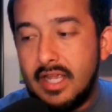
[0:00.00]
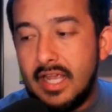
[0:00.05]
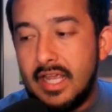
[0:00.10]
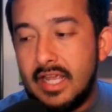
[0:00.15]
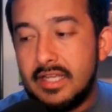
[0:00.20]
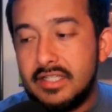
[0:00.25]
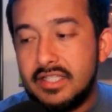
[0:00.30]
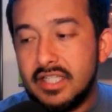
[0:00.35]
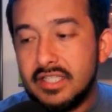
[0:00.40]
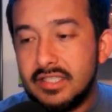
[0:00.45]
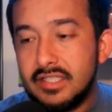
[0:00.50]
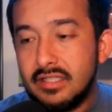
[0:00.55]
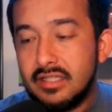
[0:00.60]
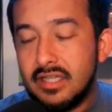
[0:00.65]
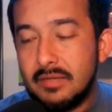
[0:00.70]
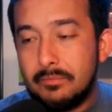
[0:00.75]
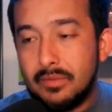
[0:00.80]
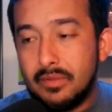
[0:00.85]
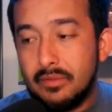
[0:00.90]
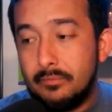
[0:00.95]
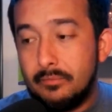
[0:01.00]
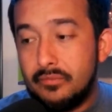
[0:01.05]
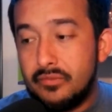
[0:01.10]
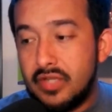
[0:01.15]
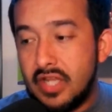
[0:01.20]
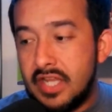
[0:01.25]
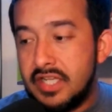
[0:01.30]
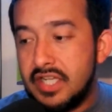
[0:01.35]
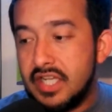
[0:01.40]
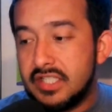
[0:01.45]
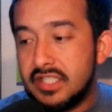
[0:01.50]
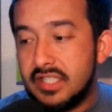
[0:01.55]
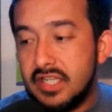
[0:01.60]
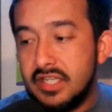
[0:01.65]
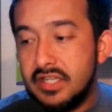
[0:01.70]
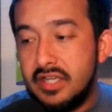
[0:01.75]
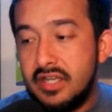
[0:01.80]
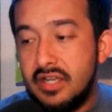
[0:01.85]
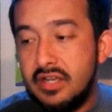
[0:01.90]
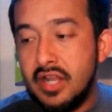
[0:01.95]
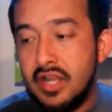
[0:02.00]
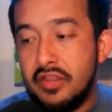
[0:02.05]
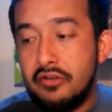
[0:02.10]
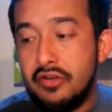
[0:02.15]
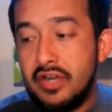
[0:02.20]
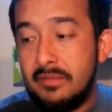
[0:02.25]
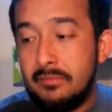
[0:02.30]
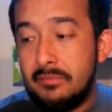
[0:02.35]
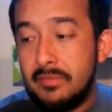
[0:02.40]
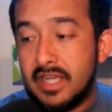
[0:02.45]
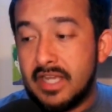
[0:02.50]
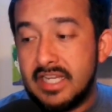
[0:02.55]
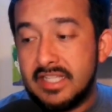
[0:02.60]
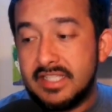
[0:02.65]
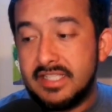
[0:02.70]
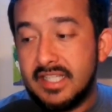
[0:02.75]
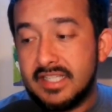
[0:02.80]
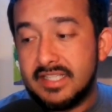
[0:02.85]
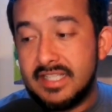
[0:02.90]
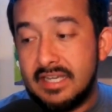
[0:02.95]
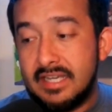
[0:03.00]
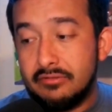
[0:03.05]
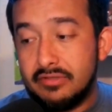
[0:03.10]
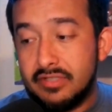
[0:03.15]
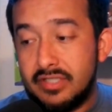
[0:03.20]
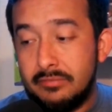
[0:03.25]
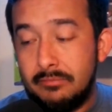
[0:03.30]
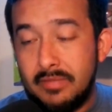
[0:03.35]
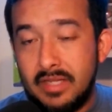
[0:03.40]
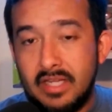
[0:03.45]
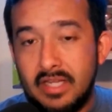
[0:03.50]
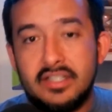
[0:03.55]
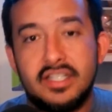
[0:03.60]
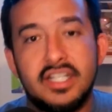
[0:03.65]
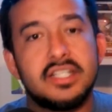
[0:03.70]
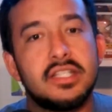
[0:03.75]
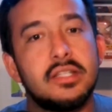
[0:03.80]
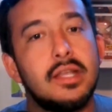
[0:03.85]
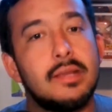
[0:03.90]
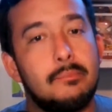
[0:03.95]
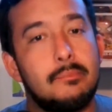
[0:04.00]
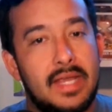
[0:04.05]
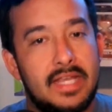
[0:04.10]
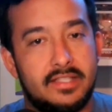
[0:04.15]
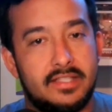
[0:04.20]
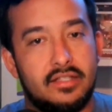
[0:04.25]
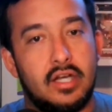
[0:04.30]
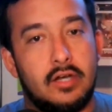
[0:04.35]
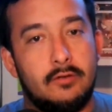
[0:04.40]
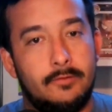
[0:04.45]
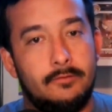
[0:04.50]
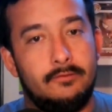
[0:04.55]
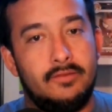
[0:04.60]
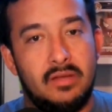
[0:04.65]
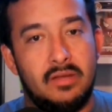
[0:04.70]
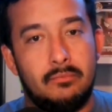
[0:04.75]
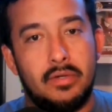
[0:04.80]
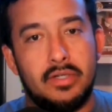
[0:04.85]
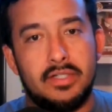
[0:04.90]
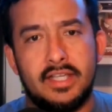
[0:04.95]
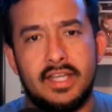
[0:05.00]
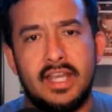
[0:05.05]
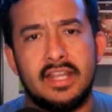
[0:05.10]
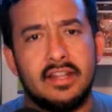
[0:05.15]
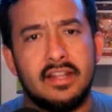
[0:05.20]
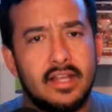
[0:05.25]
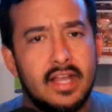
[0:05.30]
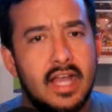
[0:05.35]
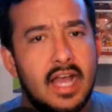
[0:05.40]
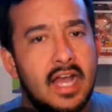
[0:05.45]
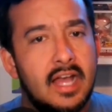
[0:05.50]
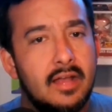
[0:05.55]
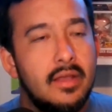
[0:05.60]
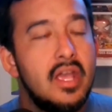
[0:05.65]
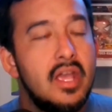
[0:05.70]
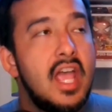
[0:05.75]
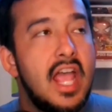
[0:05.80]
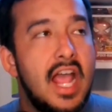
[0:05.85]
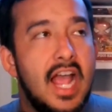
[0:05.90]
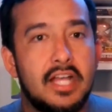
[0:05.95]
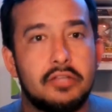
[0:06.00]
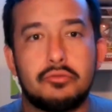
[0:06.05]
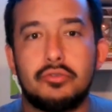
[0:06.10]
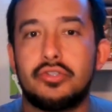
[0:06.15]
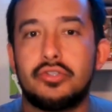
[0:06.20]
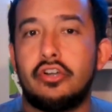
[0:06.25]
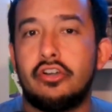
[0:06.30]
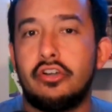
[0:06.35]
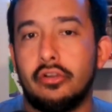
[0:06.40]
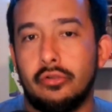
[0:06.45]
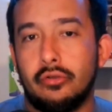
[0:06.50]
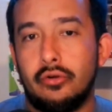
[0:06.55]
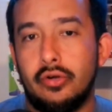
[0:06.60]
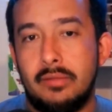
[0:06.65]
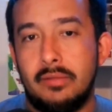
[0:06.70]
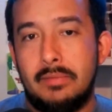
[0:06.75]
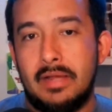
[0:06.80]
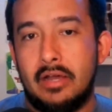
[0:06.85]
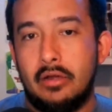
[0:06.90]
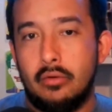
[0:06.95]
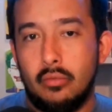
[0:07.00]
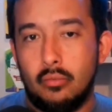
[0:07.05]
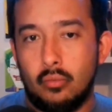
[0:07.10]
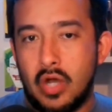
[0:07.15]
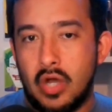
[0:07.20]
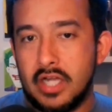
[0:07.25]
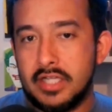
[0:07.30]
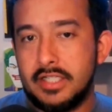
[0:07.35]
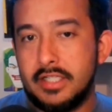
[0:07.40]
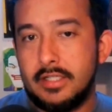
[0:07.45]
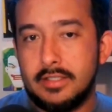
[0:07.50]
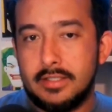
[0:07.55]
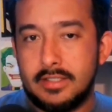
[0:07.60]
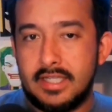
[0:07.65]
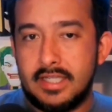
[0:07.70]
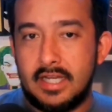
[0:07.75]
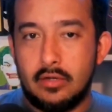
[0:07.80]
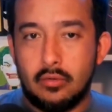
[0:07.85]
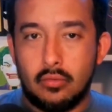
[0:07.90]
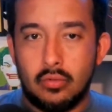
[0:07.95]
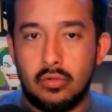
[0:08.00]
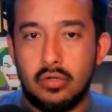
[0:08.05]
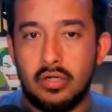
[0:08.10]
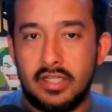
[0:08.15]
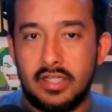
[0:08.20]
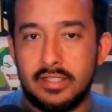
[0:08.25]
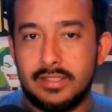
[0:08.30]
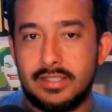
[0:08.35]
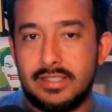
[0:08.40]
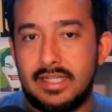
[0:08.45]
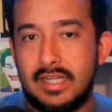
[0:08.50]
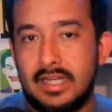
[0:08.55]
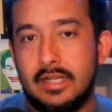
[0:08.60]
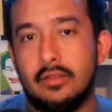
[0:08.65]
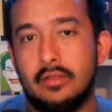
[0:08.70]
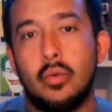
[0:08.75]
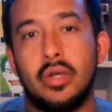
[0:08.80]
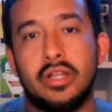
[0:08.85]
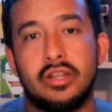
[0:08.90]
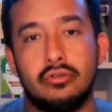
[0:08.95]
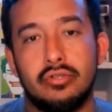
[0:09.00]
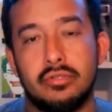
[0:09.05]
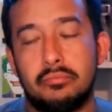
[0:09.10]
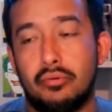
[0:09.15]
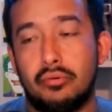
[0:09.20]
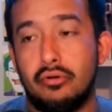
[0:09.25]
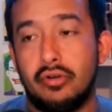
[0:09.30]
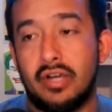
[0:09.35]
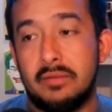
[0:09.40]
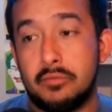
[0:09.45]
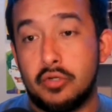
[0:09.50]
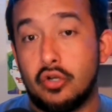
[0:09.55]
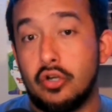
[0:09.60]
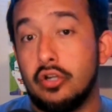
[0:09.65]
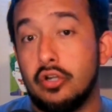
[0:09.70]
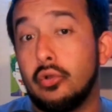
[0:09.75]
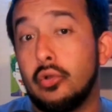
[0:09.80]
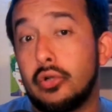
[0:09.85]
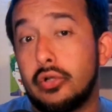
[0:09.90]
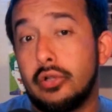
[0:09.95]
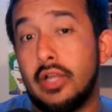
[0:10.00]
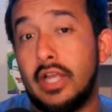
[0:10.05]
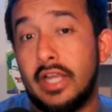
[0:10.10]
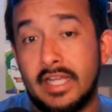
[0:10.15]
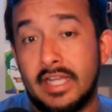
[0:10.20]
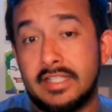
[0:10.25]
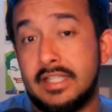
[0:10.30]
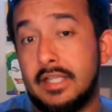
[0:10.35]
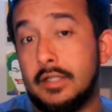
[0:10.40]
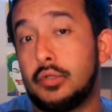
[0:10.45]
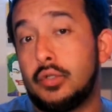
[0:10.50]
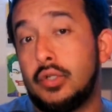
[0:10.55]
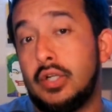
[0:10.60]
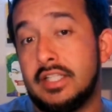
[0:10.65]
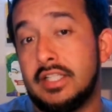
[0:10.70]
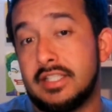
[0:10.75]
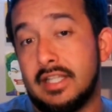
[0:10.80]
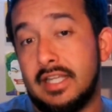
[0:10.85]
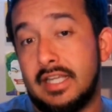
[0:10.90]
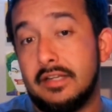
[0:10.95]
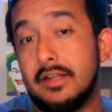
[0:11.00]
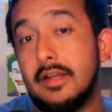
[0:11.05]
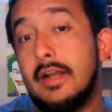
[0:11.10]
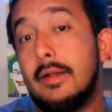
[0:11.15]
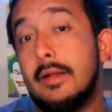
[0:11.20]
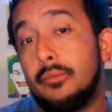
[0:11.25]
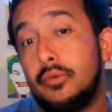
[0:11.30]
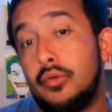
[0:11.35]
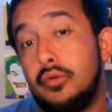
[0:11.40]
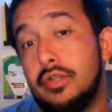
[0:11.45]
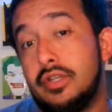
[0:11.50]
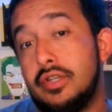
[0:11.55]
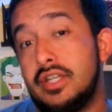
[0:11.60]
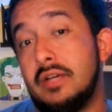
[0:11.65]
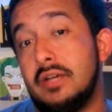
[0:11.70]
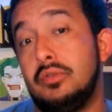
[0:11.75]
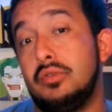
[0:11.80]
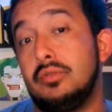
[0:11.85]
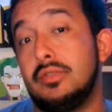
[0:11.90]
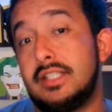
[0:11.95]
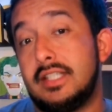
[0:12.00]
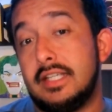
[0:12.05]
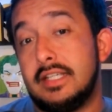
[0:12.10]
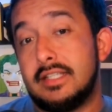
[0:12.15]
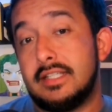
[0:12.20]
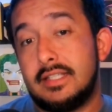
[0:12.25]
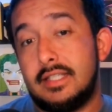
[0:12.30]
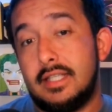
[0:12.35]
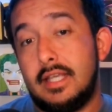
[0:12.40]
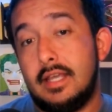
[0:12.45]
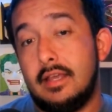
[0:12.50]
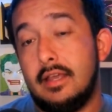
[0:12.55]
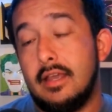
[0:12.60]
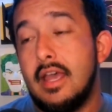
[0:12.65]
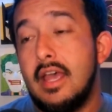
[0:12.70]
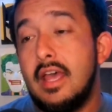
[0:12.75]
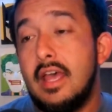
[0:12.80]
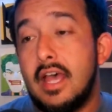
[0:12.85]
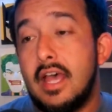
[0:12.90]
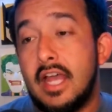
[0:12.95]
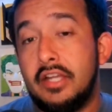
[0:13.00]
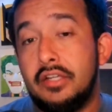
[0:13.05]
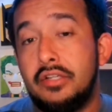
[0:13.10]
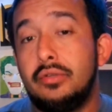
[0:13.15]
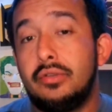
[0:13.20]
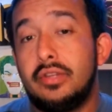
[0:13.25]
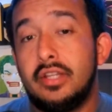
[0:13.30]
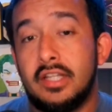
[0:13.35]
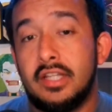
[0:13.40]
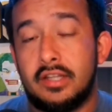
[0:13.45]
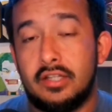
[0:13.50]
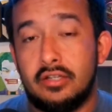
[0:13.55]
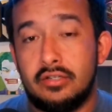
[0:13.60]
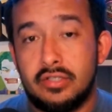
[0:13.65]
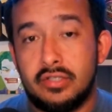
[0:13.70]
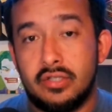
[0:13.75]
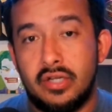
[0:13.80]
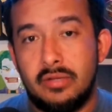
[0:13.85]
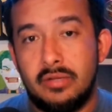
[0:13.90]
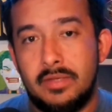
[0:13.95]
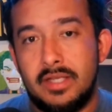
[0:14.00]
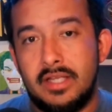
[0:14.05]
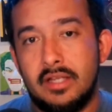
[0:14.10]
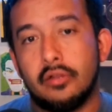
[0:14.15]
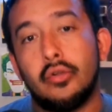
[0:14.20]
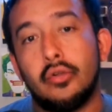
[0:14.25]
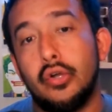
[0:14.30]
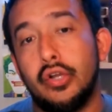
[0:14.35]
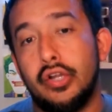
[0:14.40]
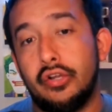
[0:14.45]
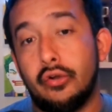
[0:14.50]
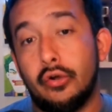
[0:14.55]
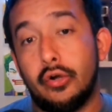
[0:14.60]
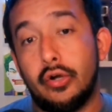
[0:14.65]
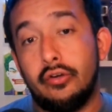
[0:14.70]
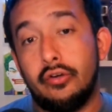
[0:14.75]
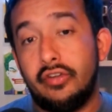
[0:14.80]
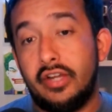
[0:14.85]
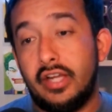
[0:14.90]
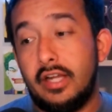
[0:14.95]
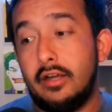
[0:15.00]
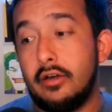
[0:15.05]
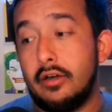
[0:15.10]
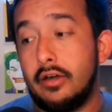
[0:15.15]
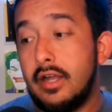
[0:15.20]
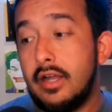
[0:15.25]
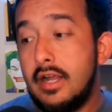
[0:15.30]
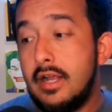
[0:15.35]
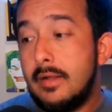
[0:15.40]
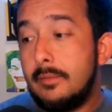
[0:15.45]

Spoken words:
And just another name that kind of sticks out to me, just like based off of numbers again, like as we're starting to learn about Washington State, Oregon State, and what those programs are going to look like as they translate to the WCC, I do think that there's going to be a learning curve here.